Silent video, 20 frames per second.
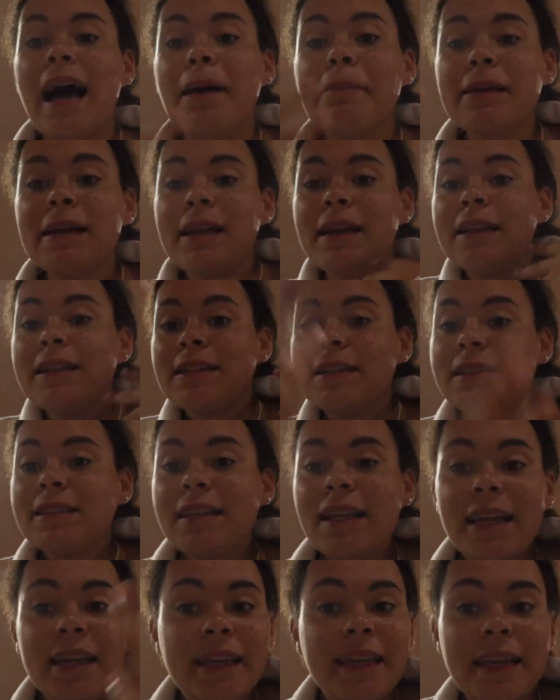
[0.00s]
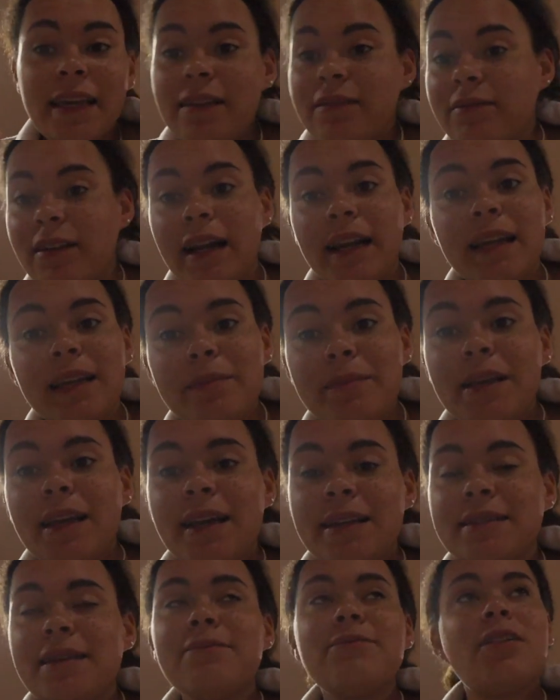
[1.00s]
I'm gonna just like get ready,
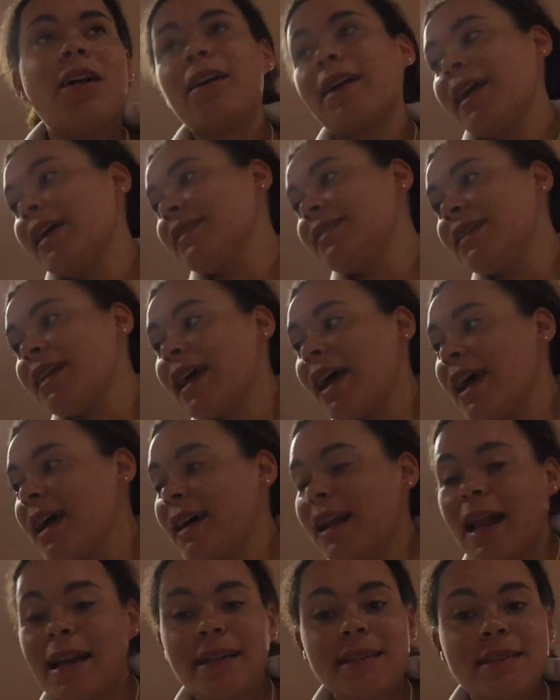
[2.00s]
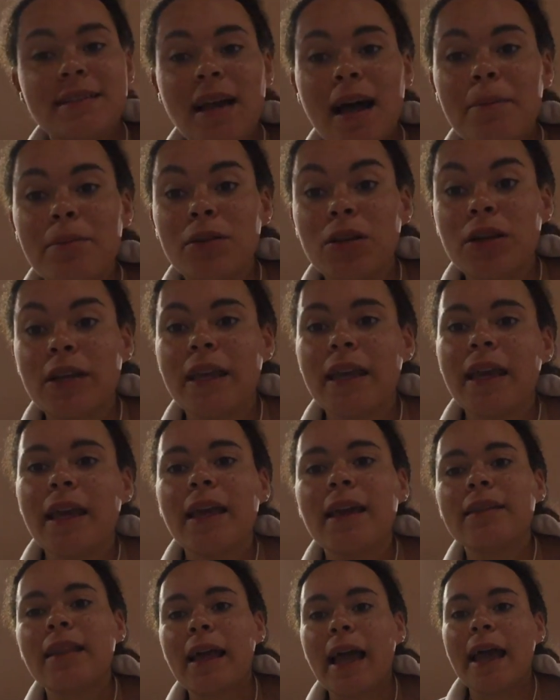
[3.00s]
because I'm vlogging today and I just stopped
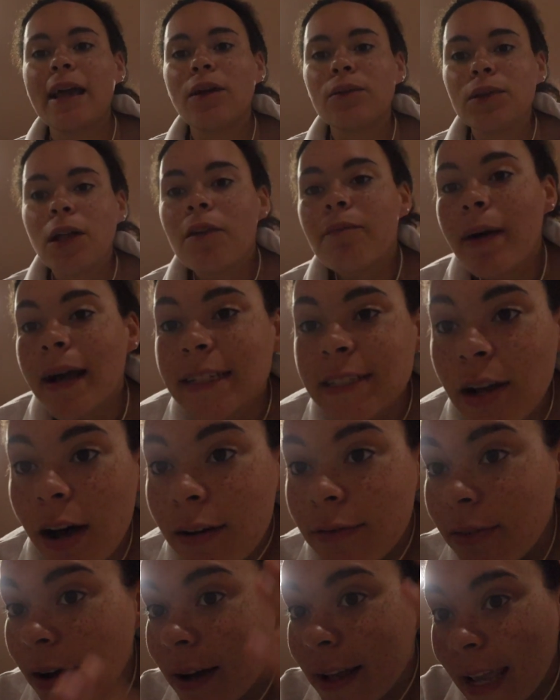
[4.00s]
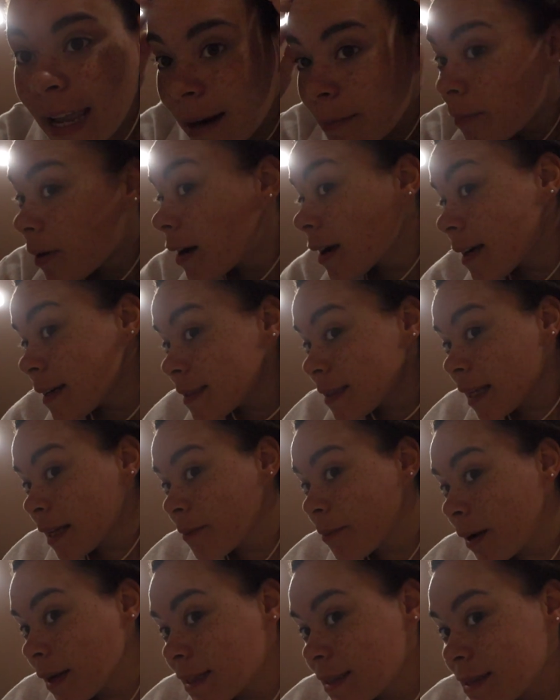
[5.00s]
looking like I don't love myself on camera, because
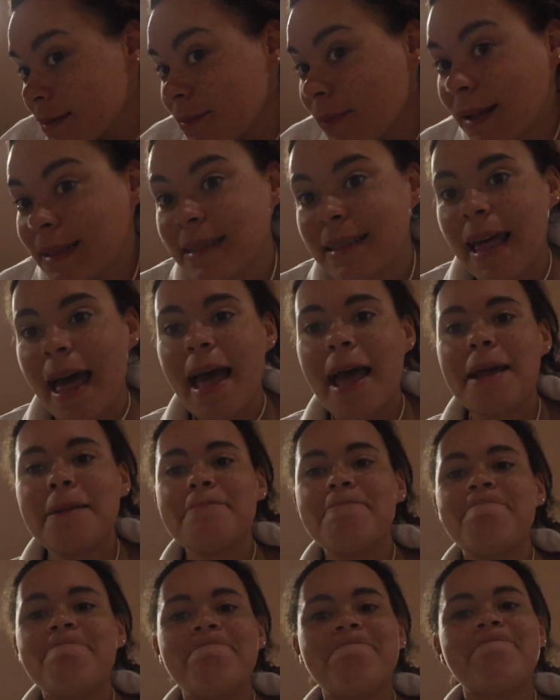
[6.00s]
like what's that?